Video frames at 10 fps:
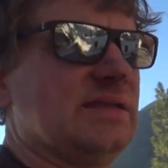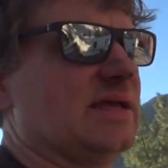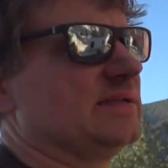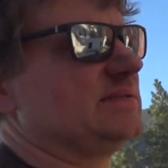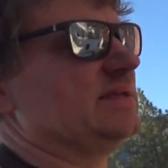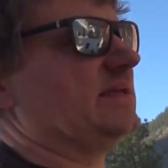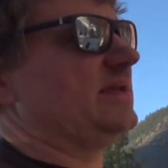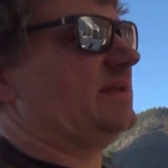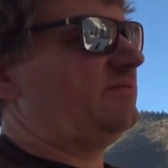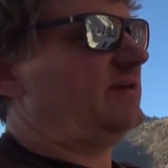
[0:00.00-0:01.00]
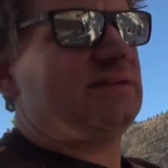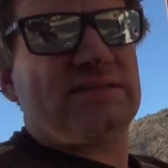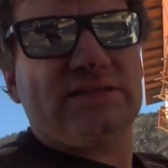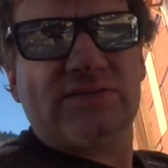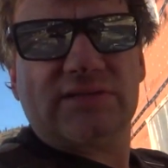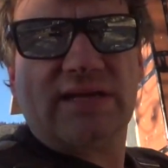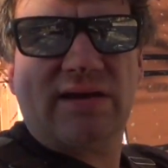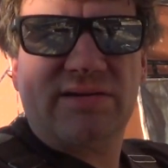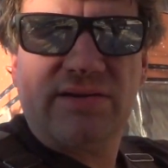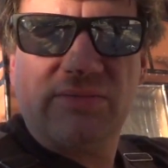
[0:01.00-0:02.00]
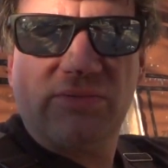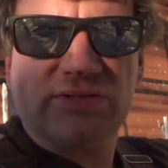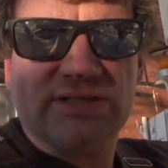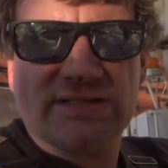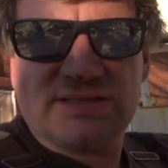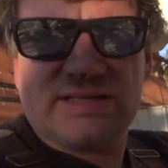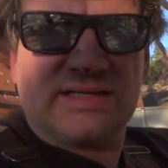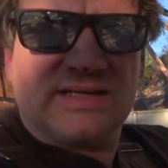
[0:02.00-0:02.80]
not taking any vents into account, we'll just